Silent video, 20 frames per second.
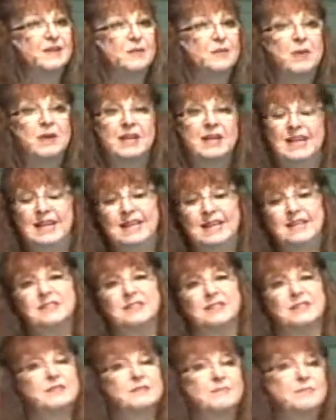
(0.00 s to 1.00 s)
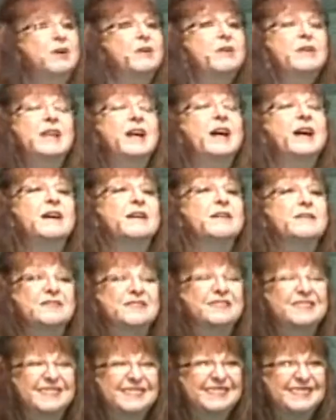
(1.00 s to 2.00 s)
What it is more love.
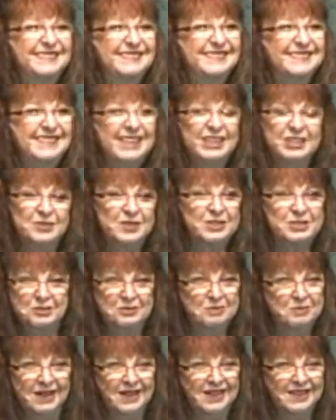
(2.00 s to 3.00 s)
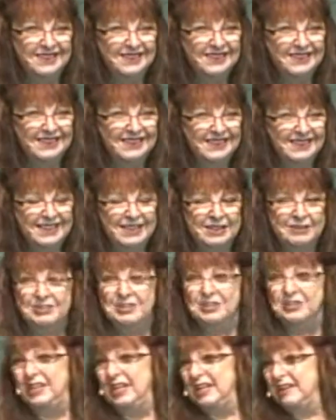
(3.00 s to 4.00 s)
That's what you want. When
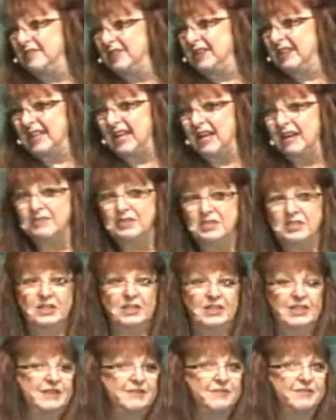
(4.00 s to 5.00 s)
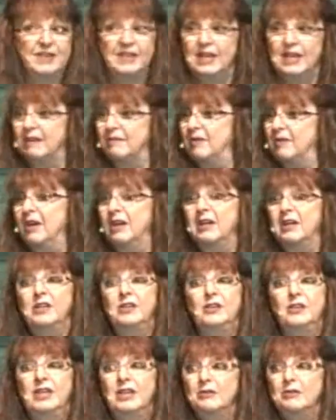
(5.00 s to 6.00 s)
you give in love and you live in love,
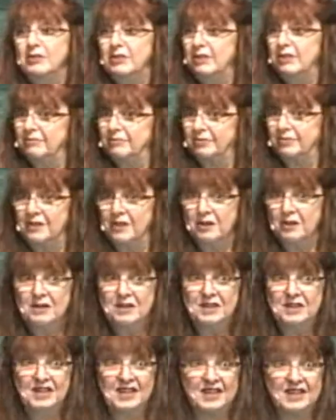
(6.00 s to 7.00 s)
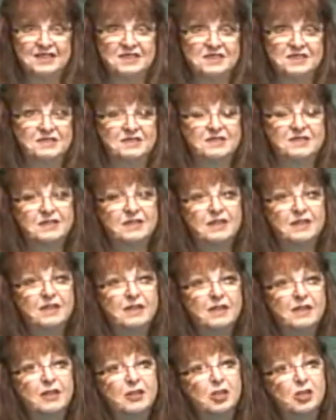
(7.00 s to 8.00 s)
you get with the flow of this.
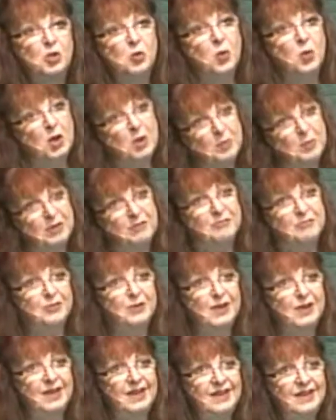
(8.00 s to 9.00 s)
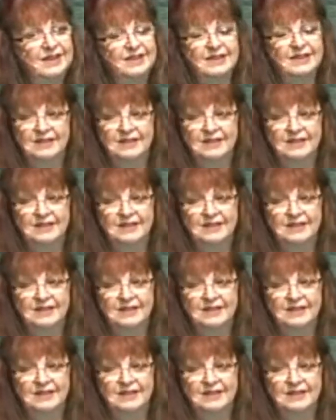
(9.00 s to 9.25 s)
You want to be free?